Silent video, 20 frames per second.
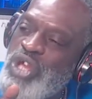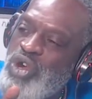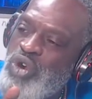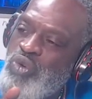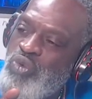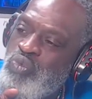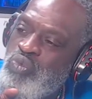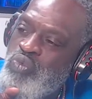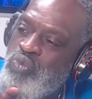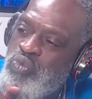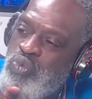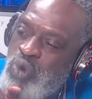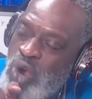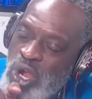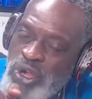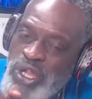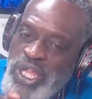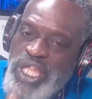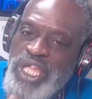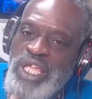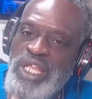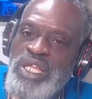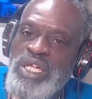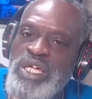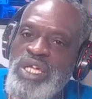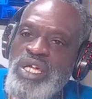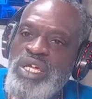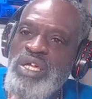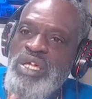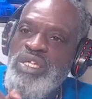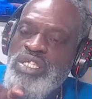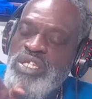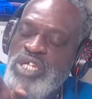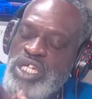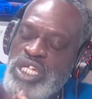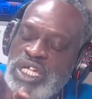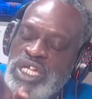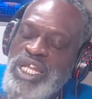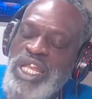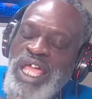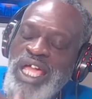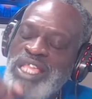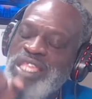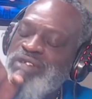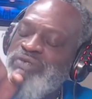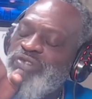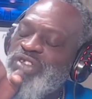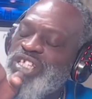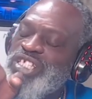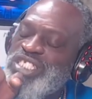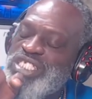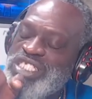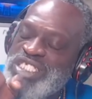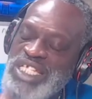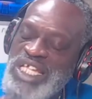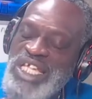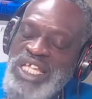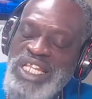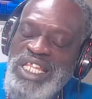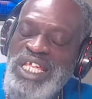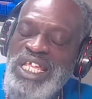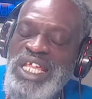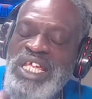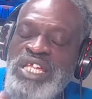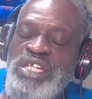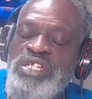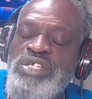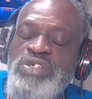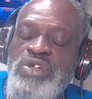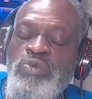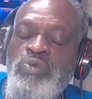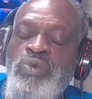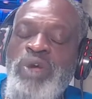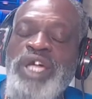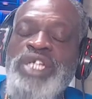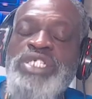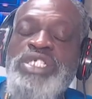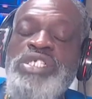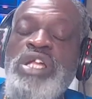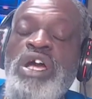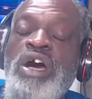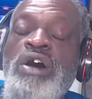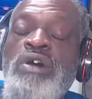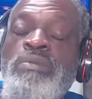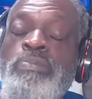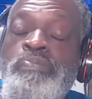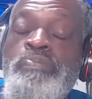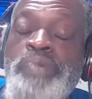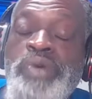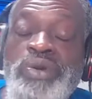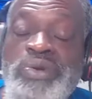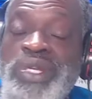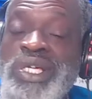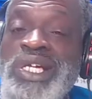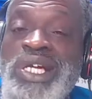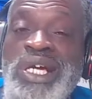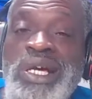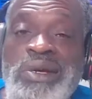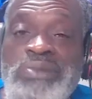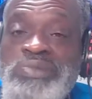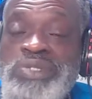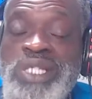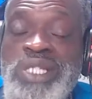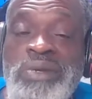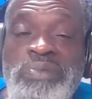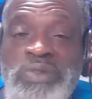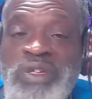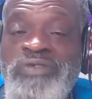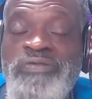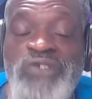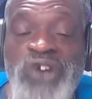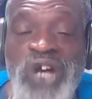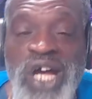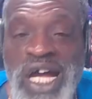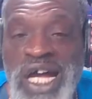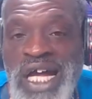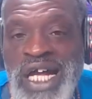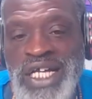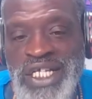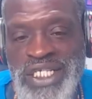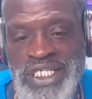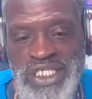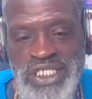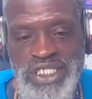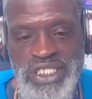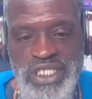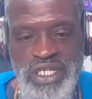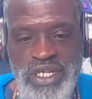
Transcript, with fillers: work it to collectively send it in the direction of building up something for us